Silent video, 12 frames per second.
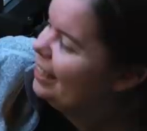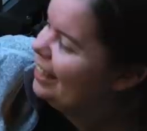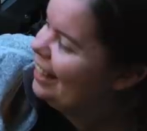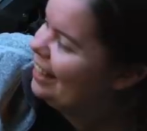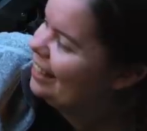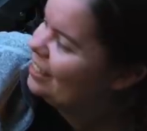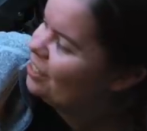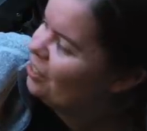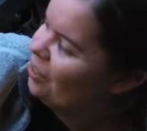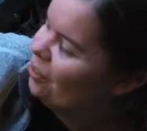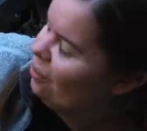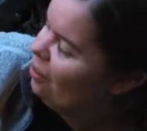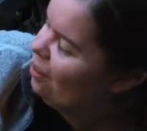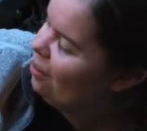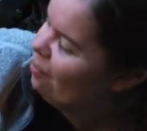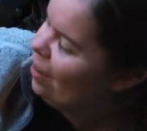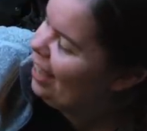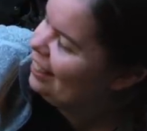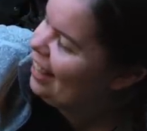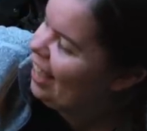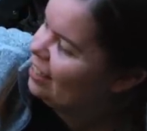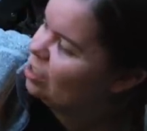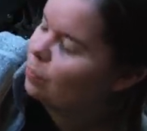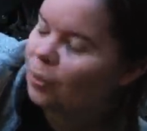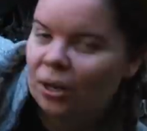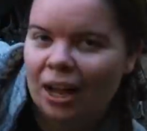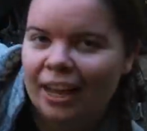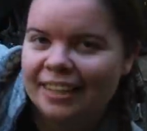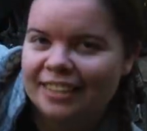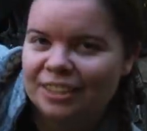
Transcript: Leading to my last pride